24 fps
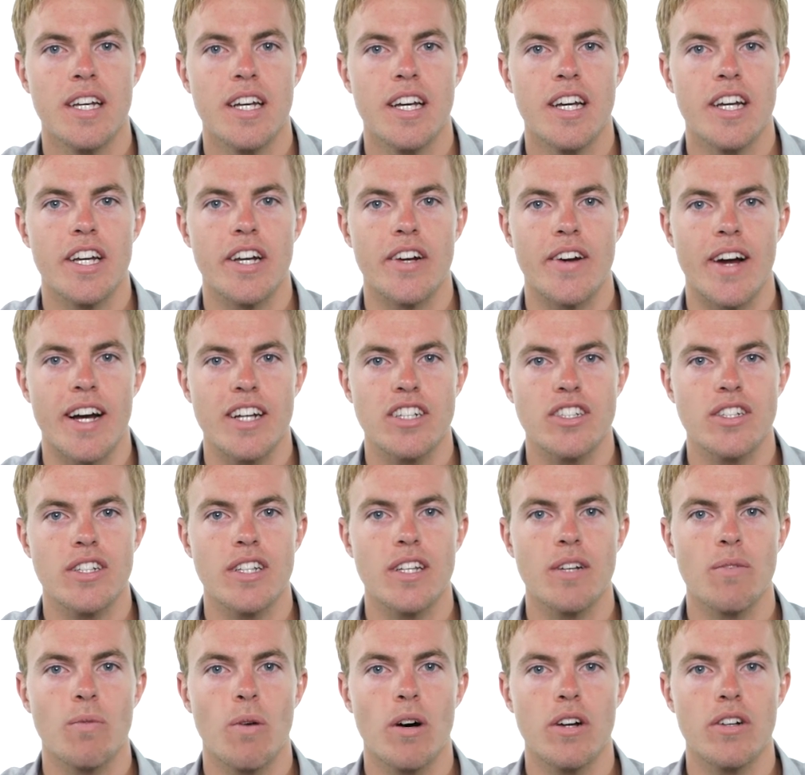You're actually
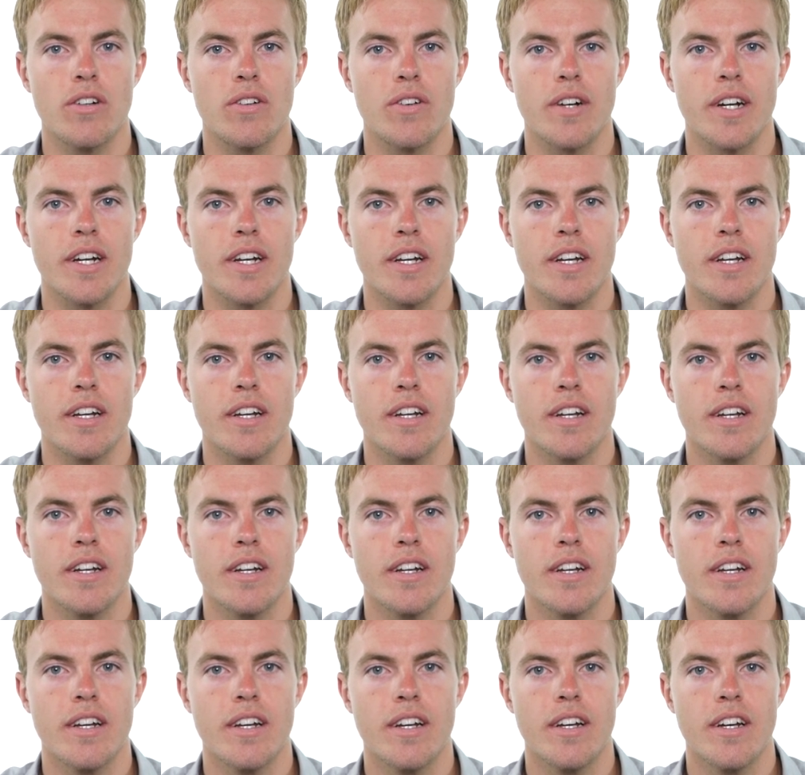wondering
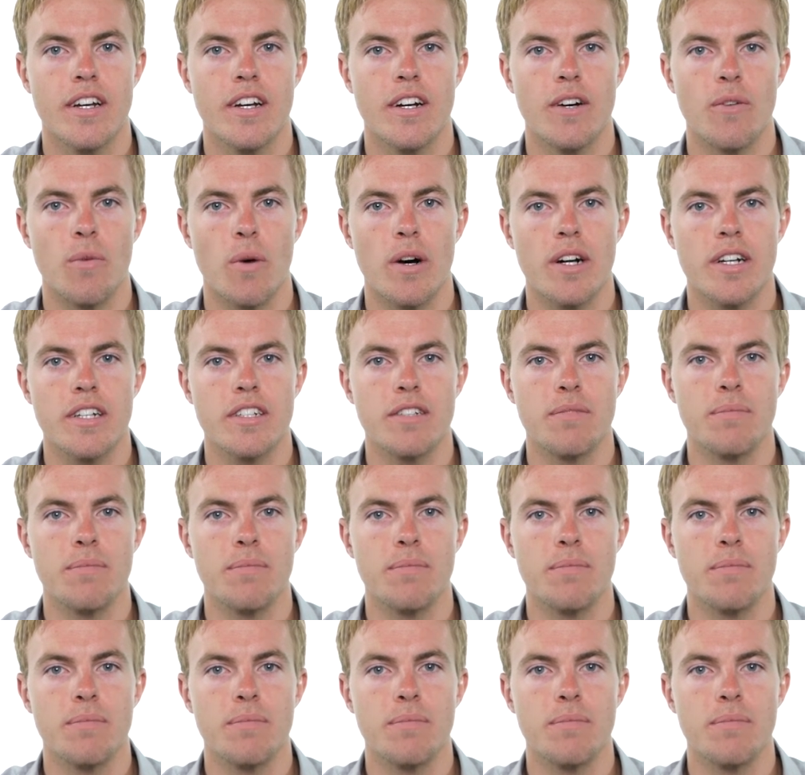what is